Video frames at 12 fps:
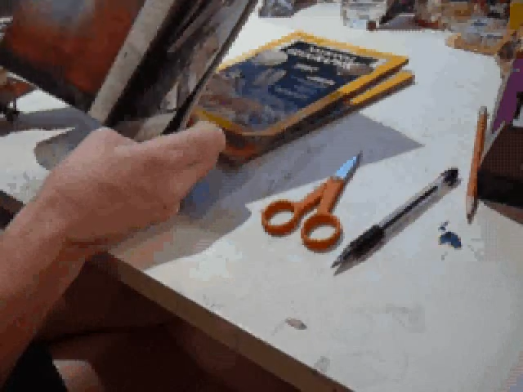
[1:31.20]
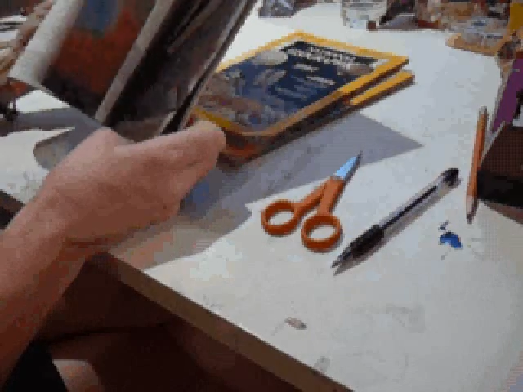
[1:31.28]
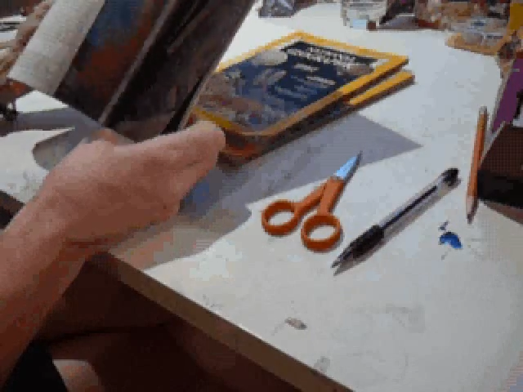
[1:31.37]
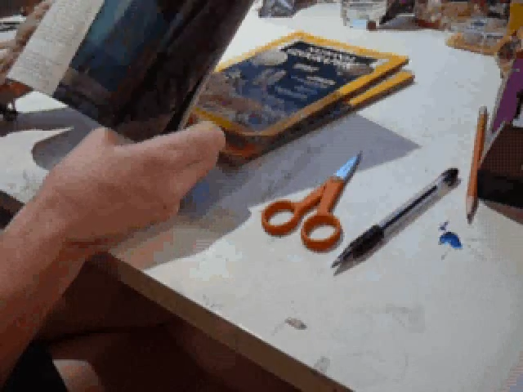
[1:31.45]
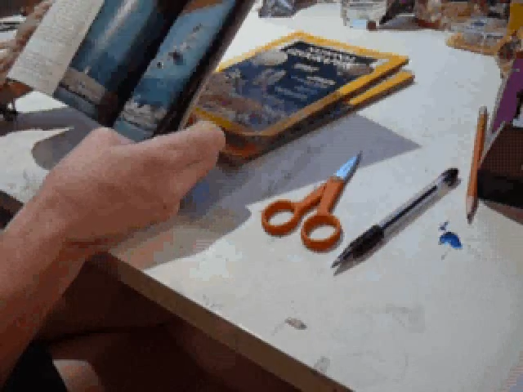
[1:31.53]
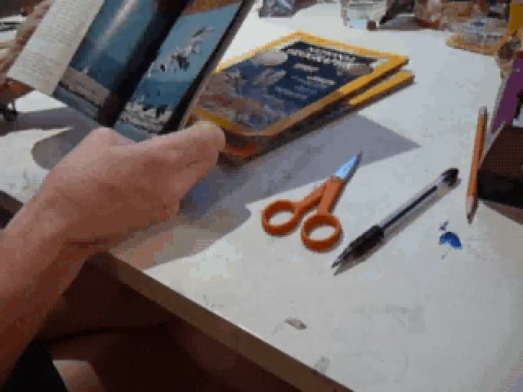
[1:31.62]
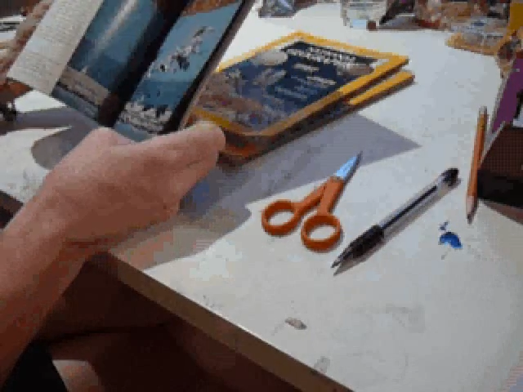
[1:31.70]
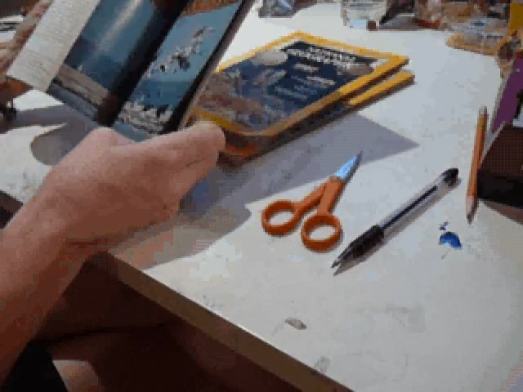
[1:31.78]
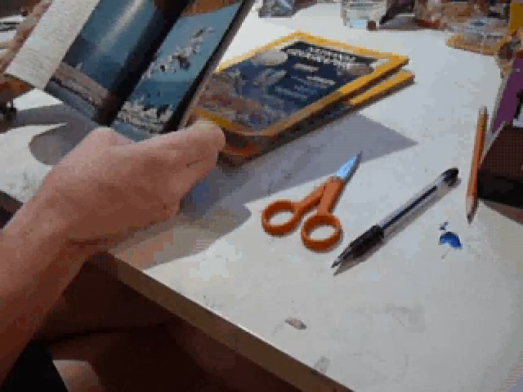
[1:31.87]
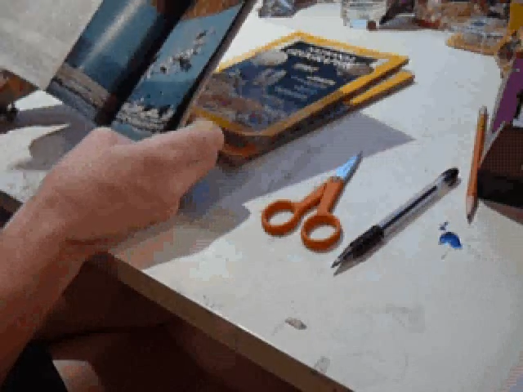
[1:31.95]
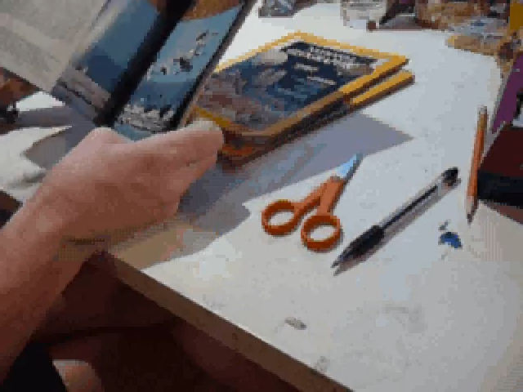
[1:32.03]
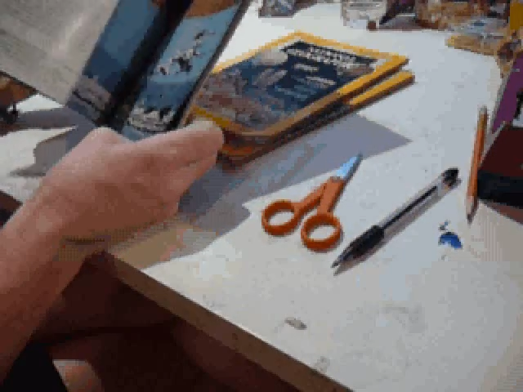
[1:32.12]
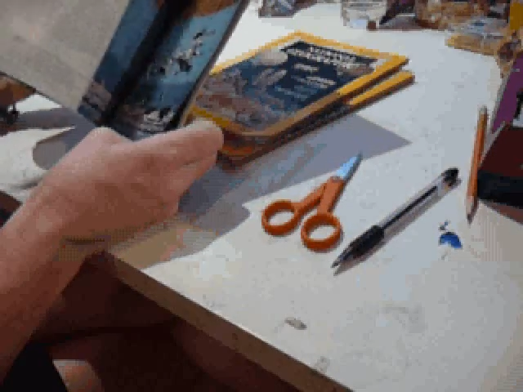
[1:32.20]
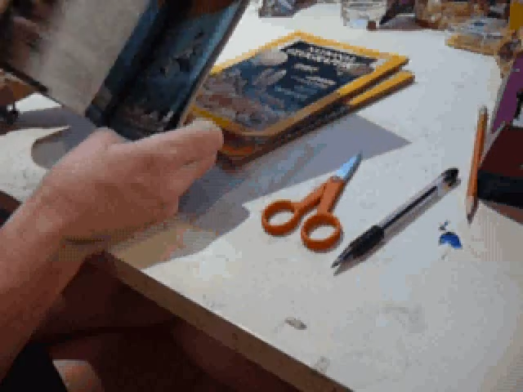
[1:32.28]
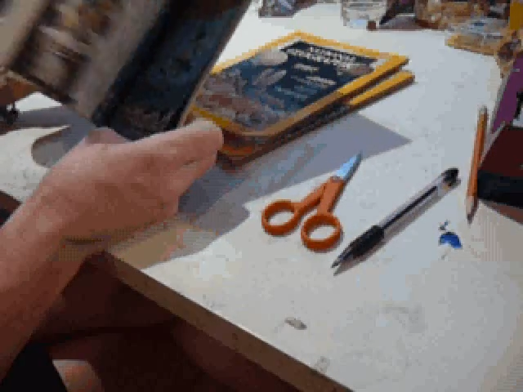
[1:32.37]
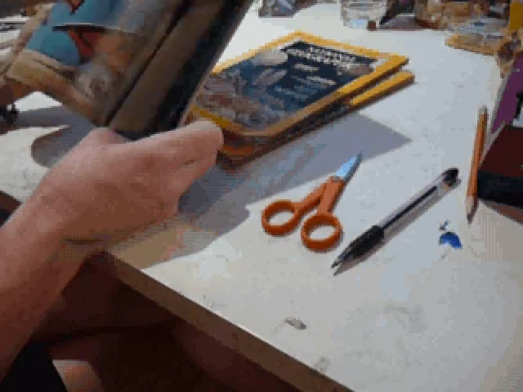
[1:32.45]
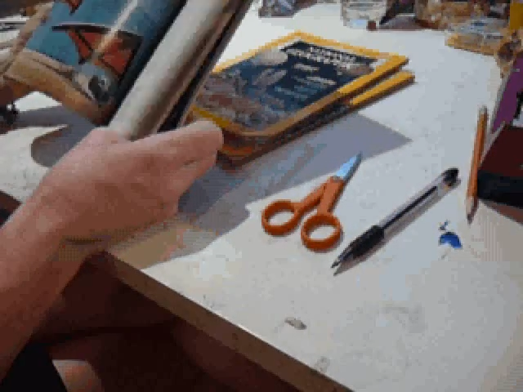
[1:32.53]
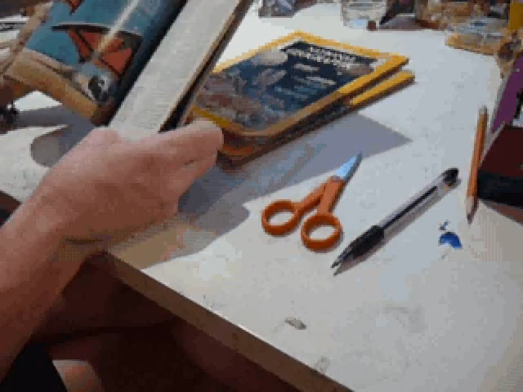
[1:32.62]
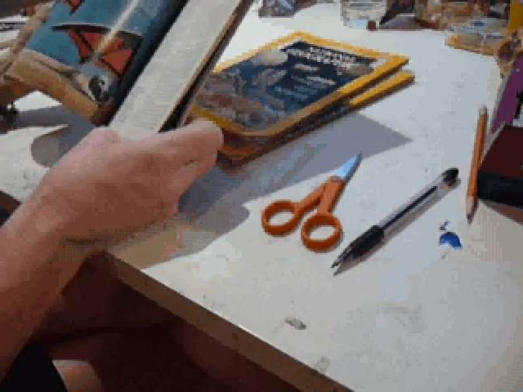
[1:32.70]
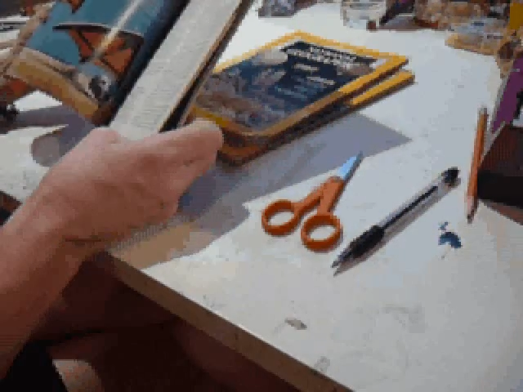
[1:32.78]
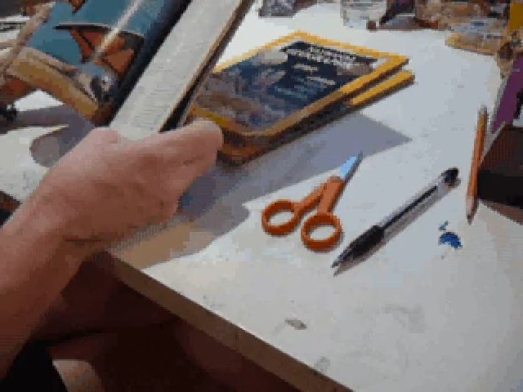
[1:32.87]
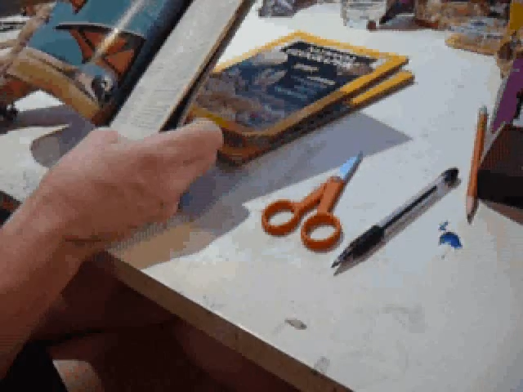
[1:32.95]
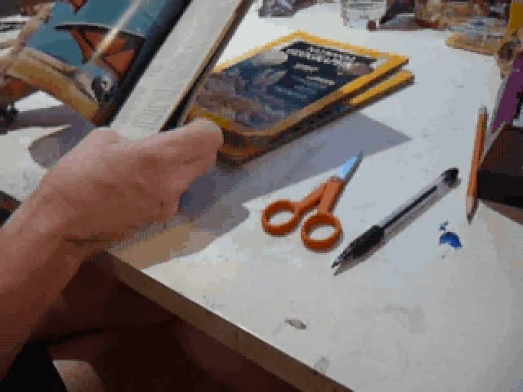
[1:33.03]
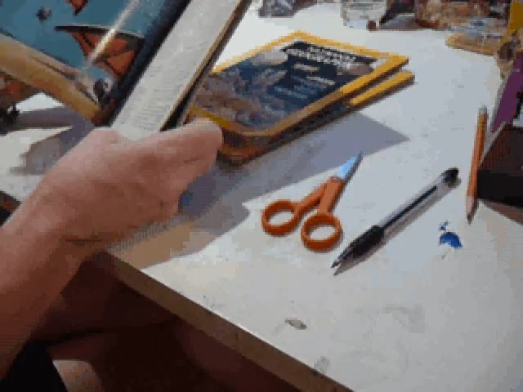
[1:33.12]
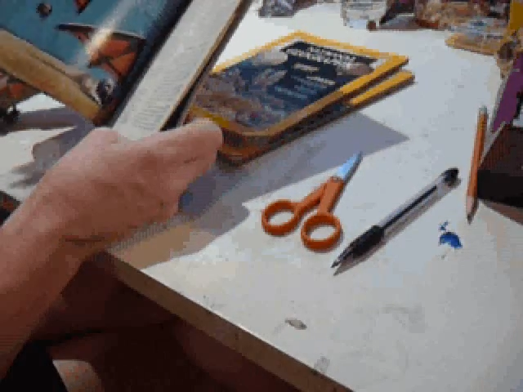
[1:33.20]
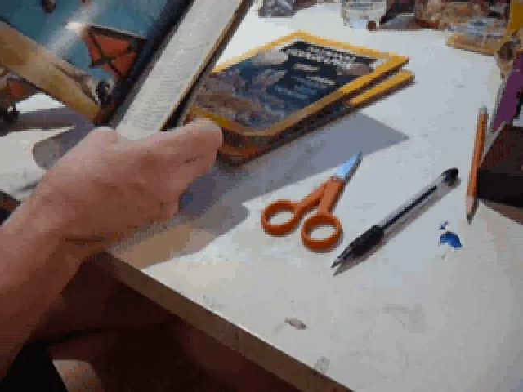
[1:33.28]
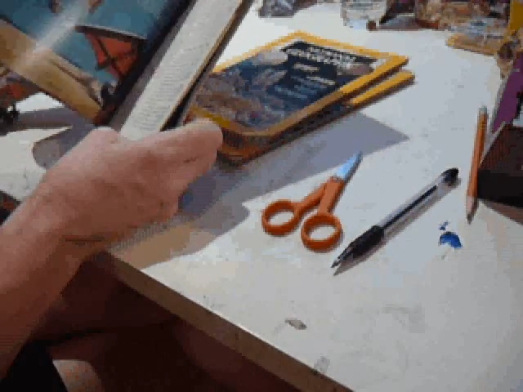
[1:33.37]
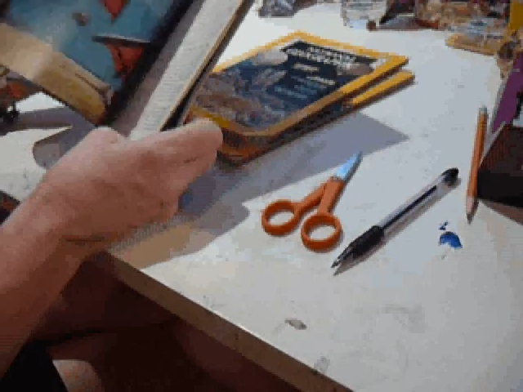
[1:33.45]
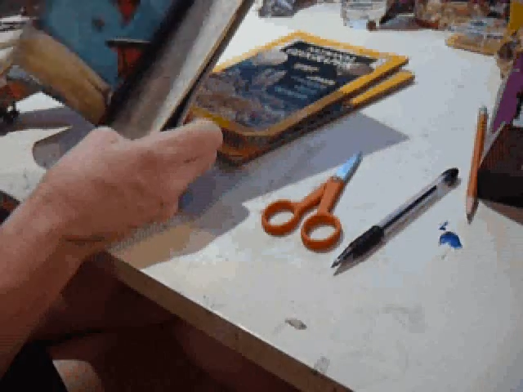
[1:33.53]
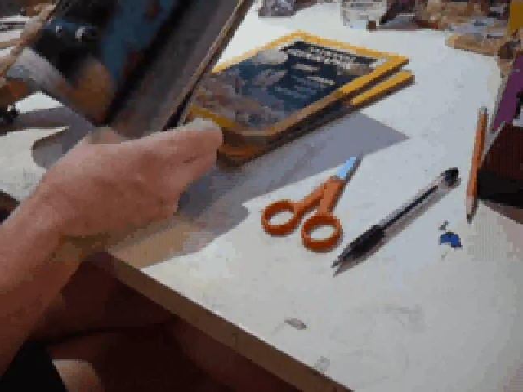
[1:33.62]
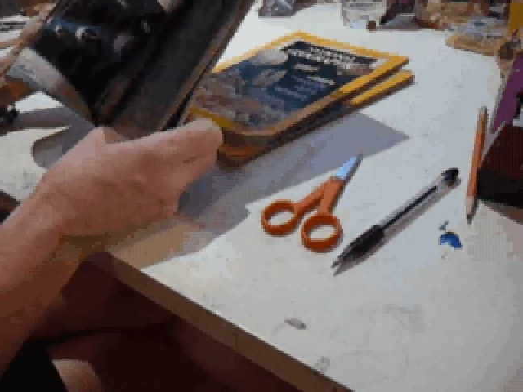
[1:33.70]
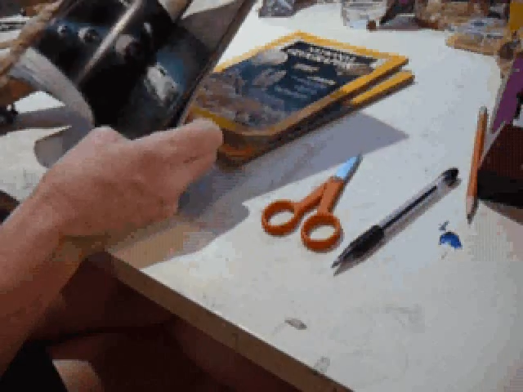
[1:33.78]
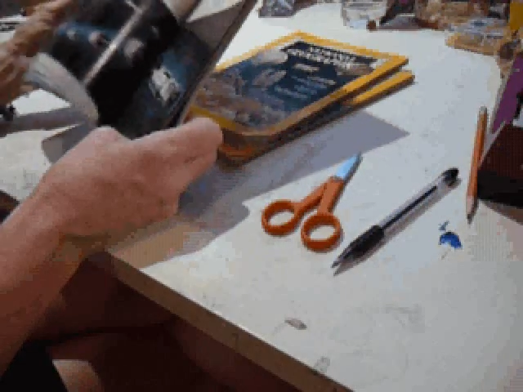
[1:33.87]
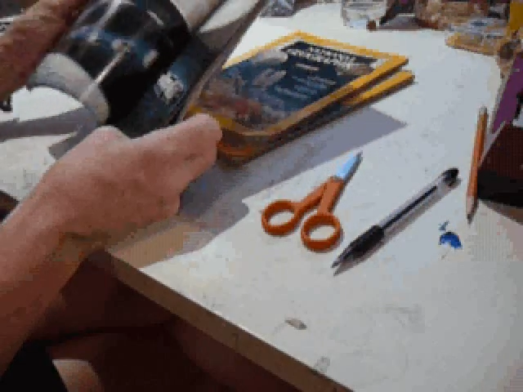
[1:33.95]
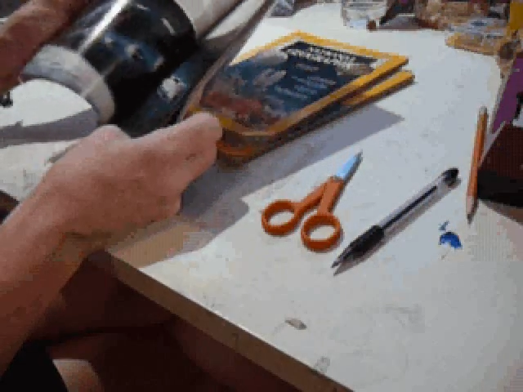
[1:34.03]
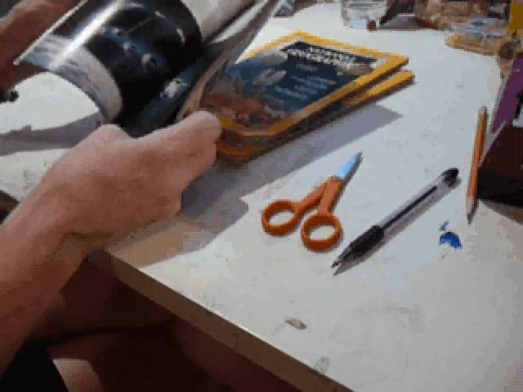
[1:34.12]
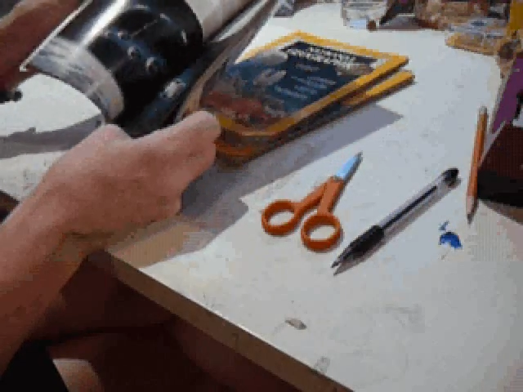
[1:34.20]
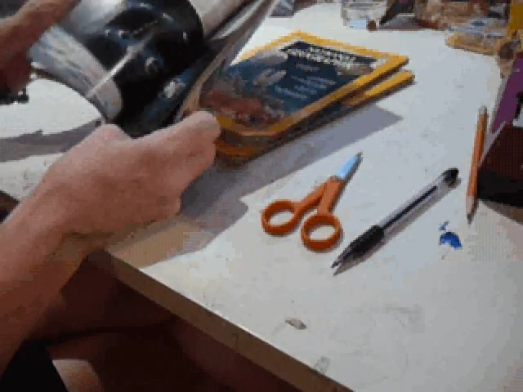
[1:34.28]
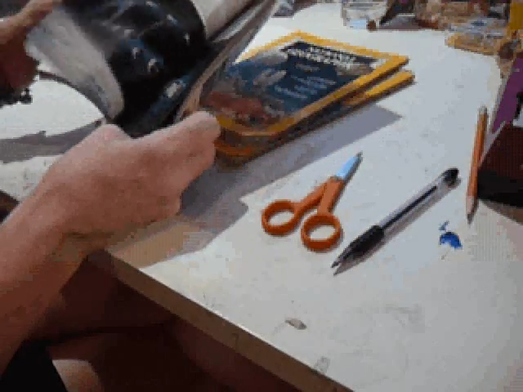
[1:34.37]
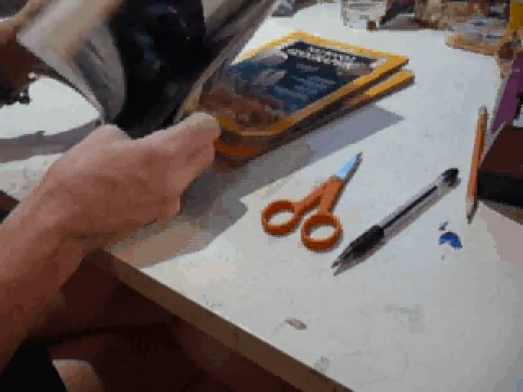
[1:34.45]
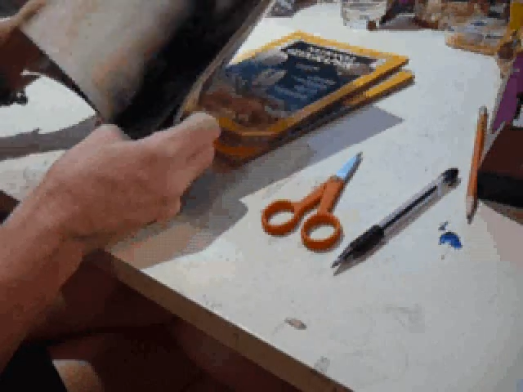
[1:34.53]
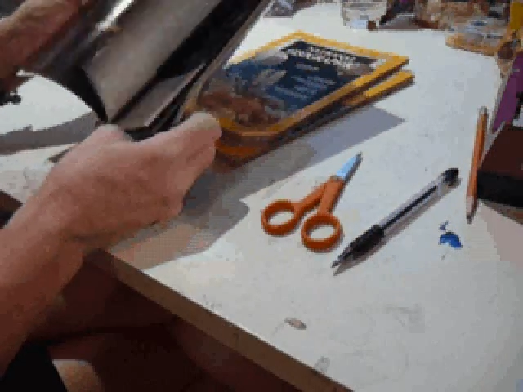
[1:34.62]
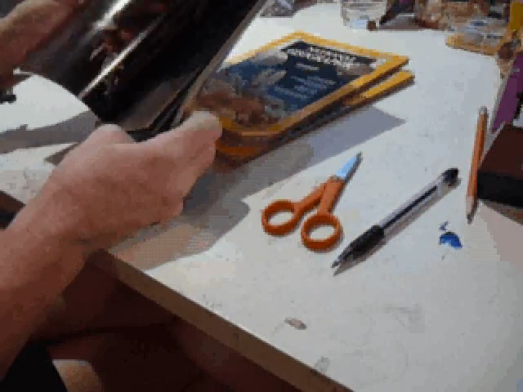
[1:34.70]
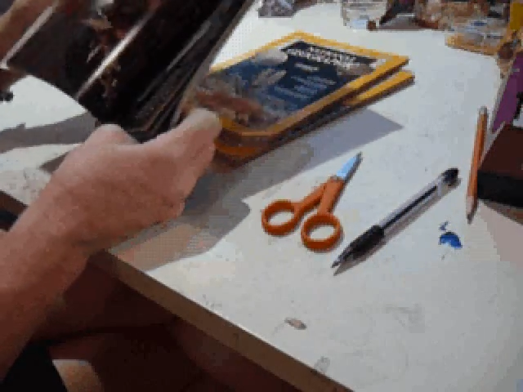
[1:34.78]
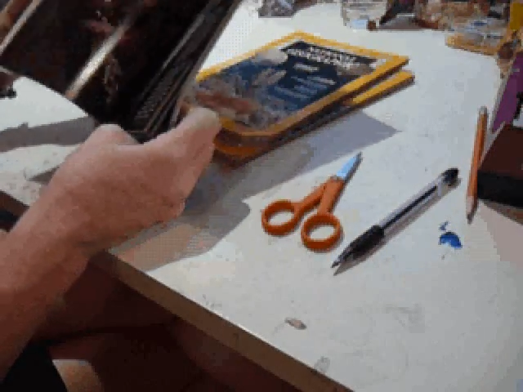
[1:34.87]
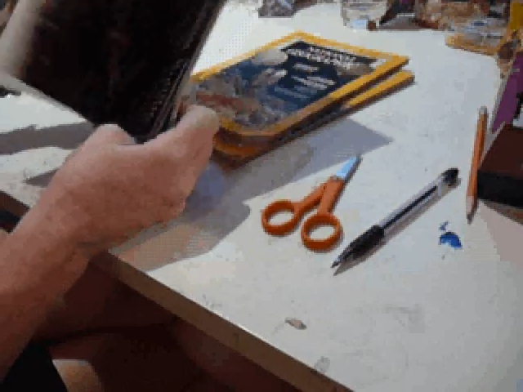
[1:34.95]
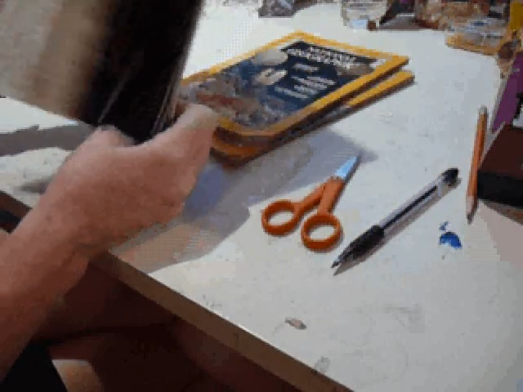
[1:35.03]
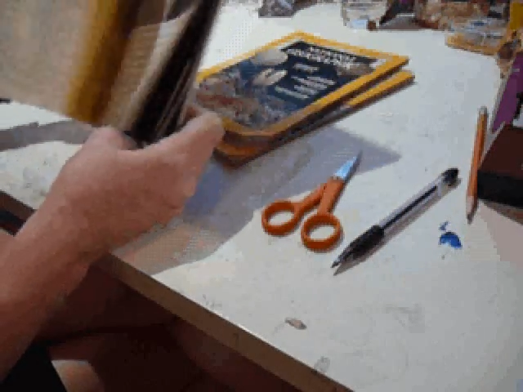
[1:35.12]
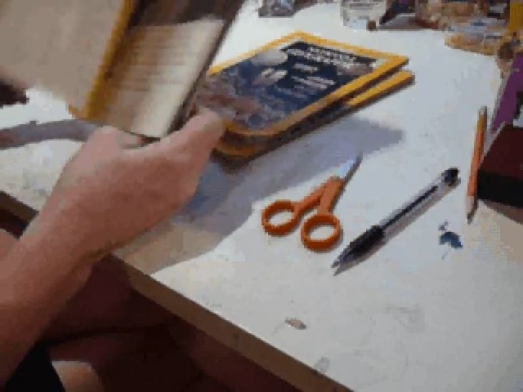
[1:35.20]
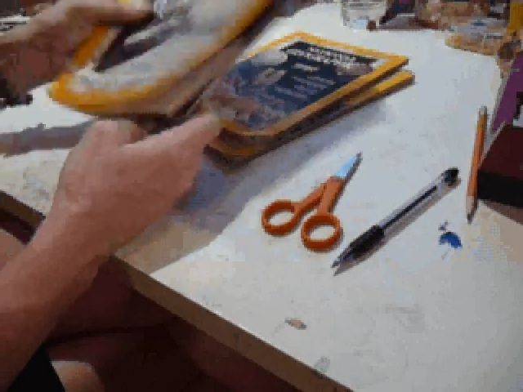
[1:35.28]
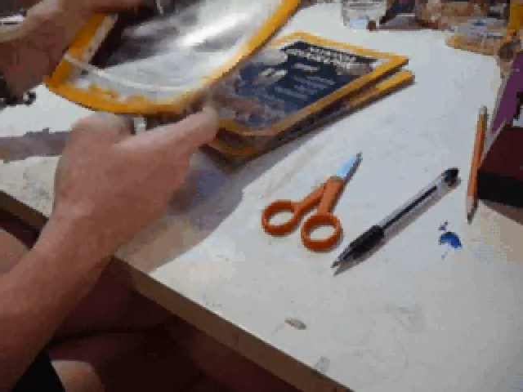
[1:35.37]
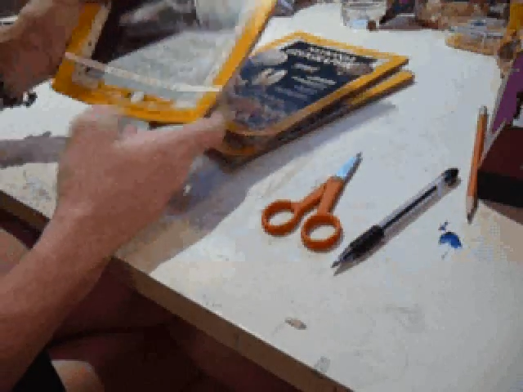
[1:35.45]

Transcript: Nobody's mouth can be seen.